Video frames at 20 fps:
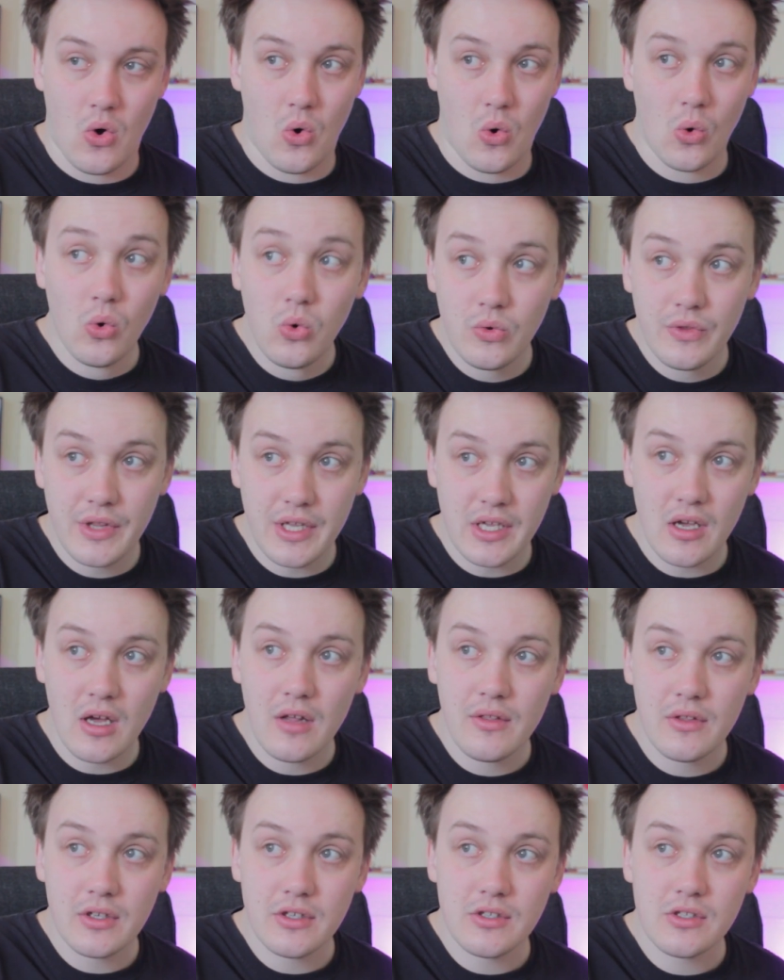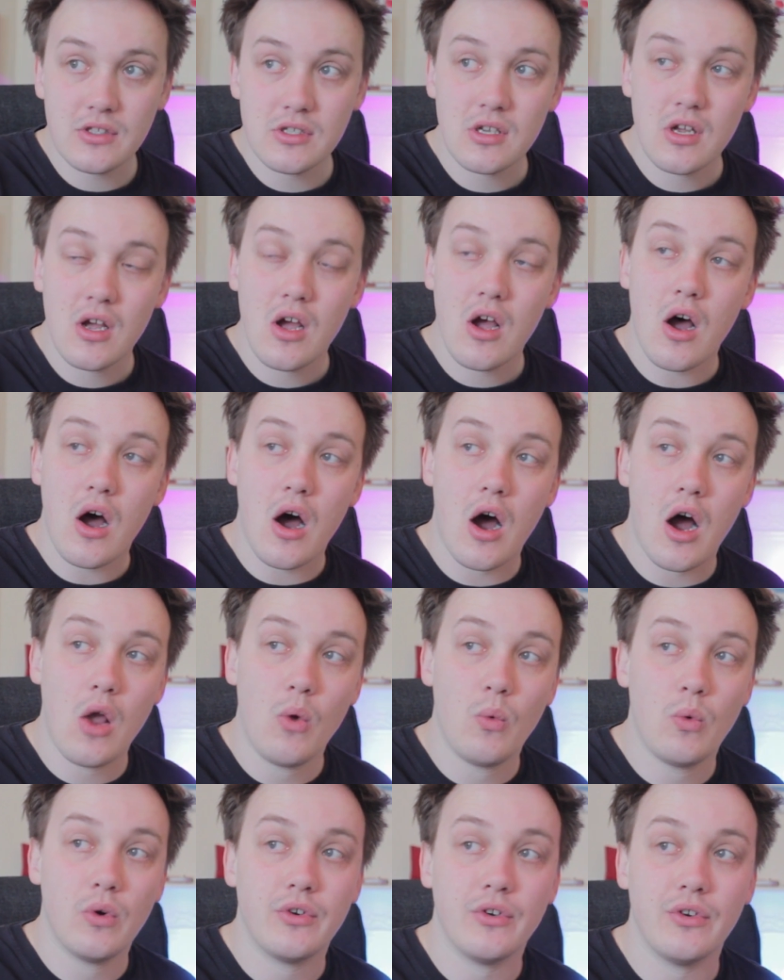All the others
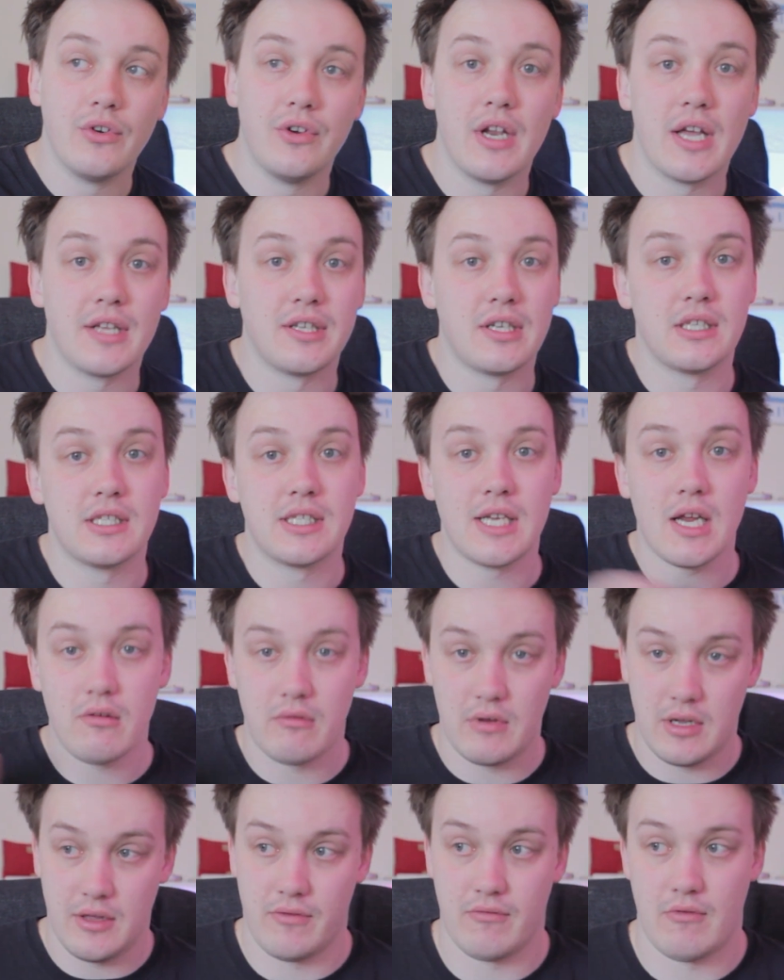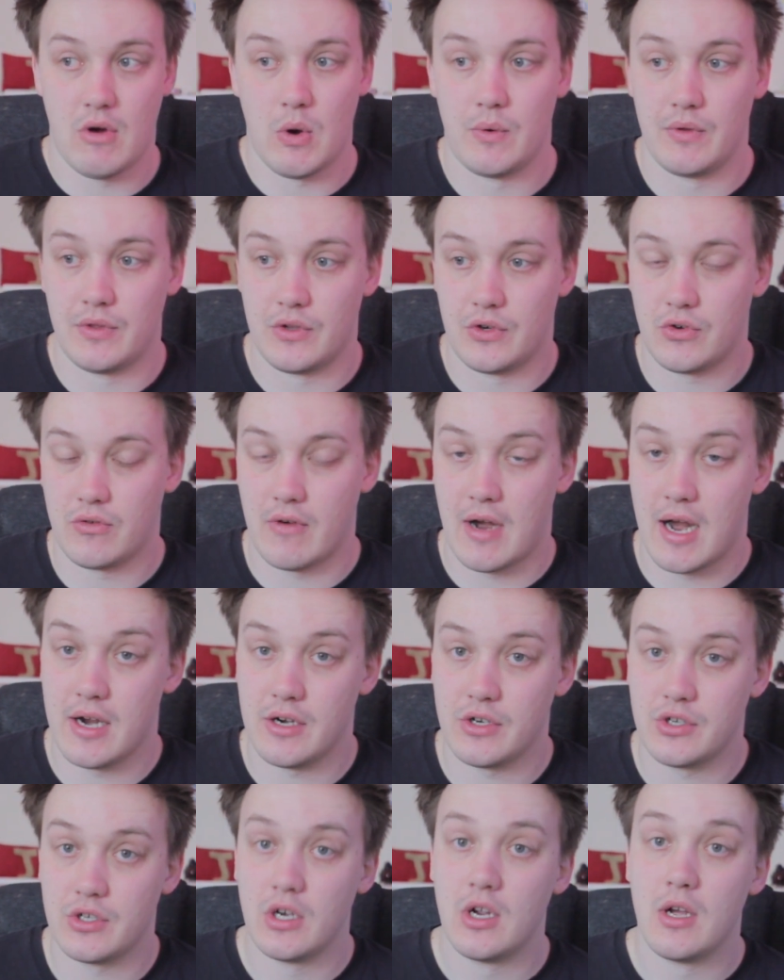I wouldn't necessarily throw in the
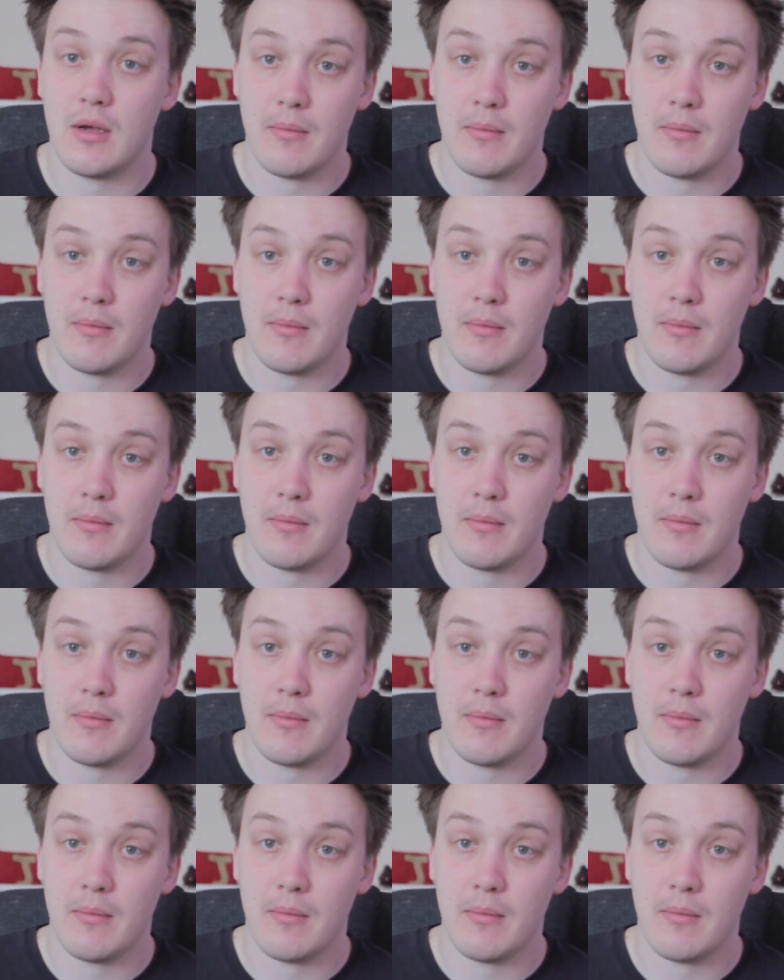trash,